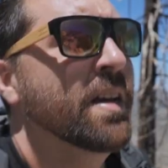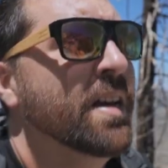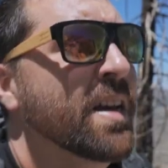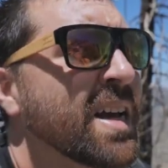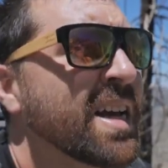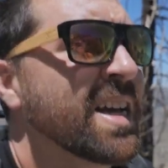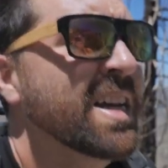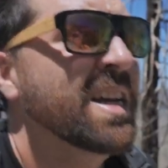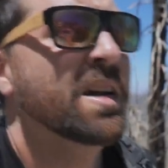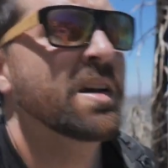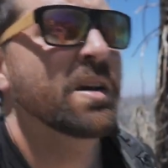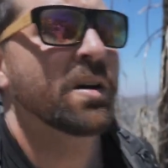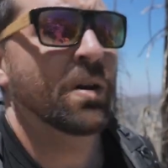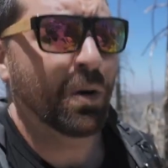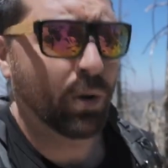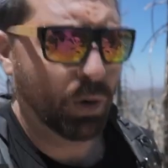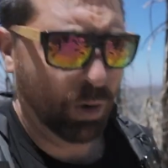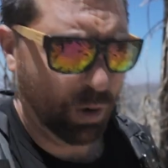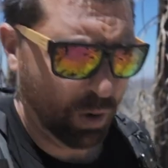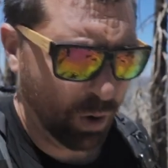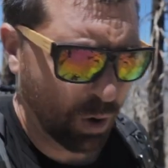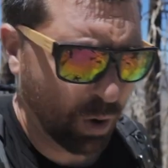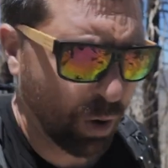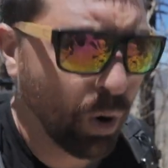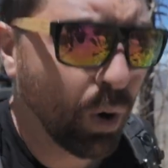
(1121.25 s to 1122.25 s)
because,
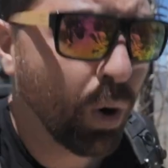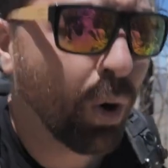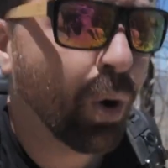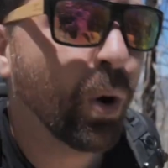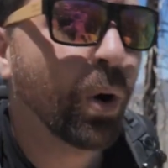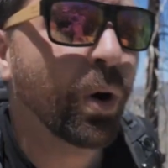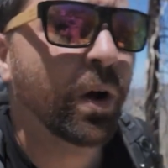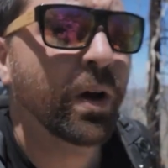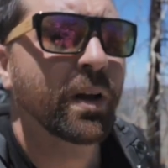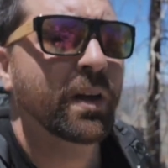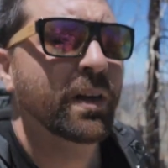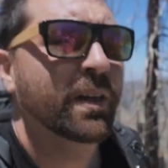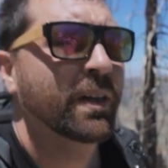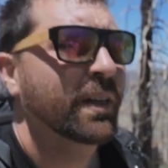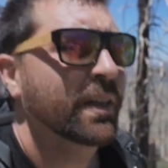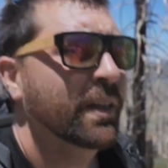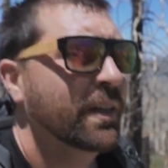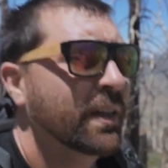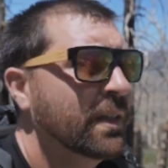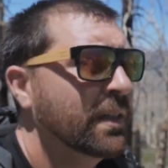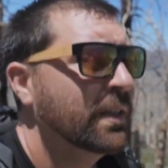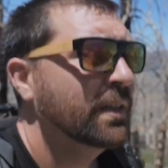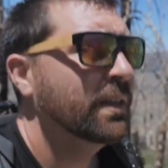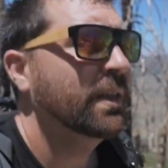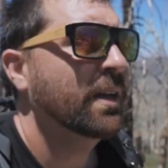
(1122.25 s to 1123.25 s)
again, I'm trying to get that
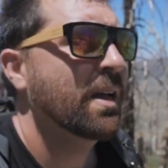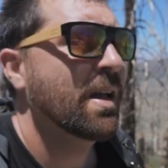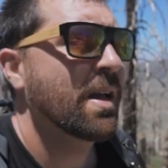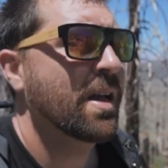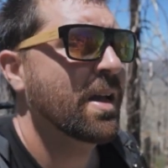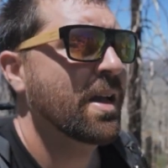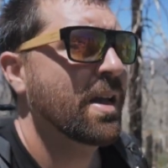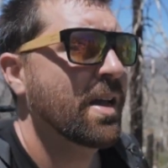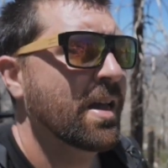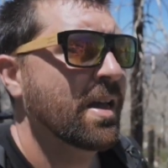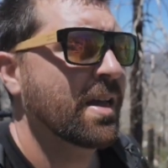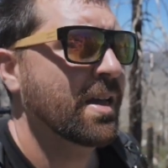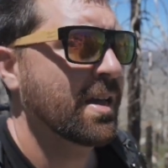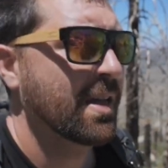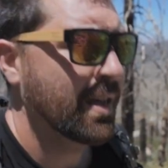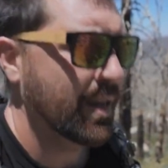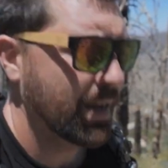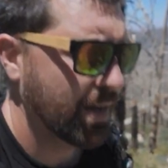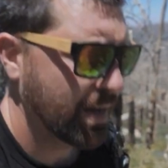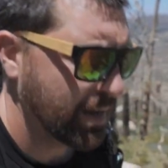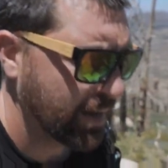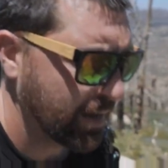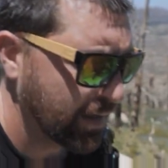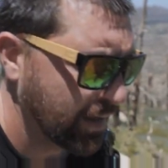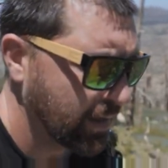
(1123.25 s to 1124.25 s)
cinematic look, and some of
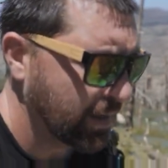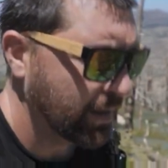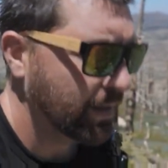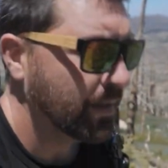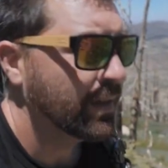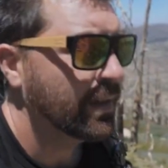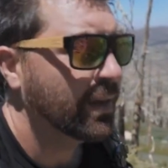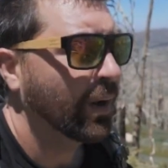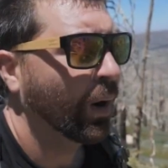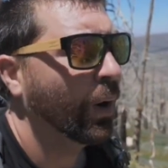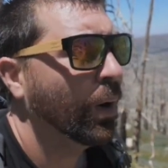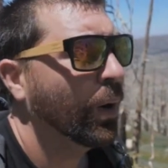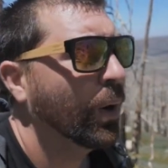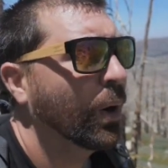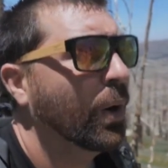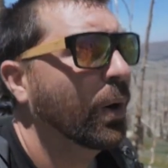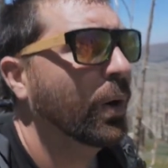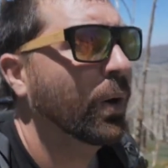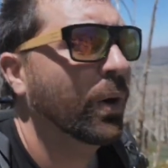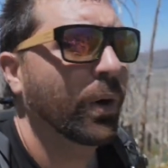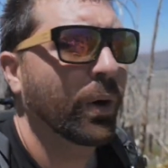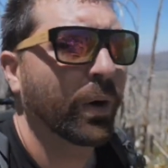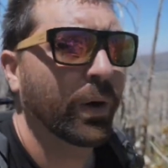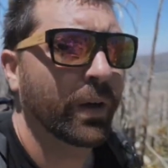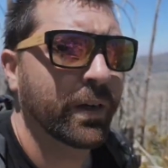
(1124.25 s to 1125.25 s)
the tools that I
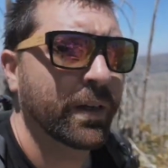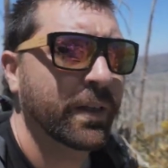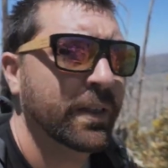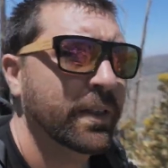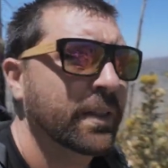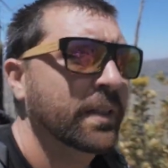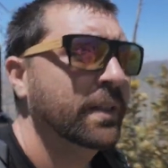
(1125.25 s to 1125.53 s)
use for